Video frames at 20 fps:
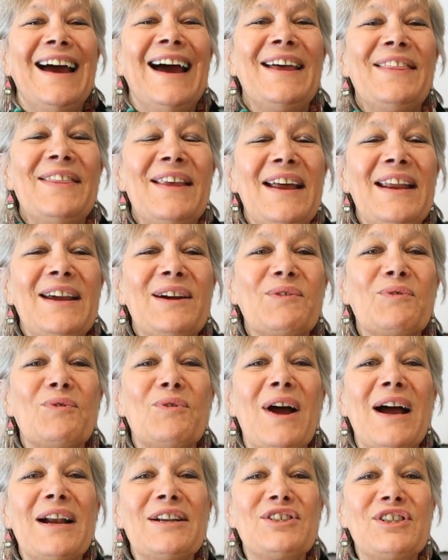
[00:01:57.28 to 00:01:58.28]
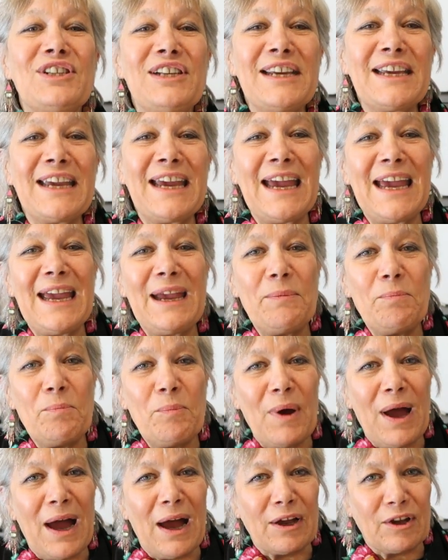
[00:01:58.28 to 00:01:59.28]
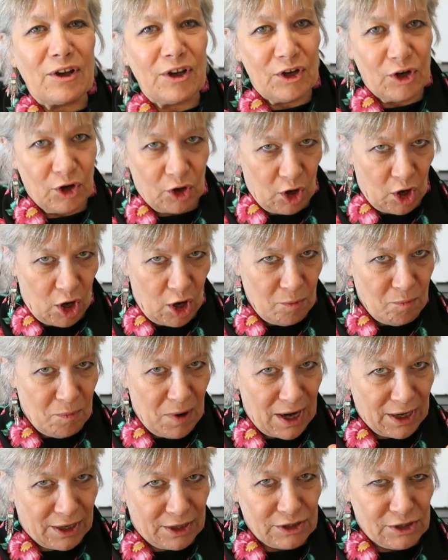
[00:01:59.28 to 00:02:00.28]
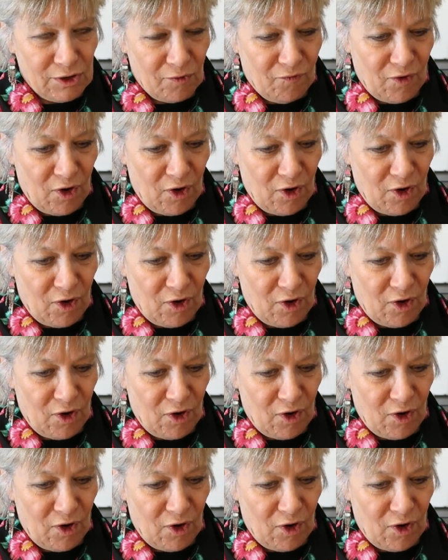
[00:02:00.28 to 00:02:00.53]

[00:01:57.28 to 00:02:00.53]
And then it gradually came back, and it came back as a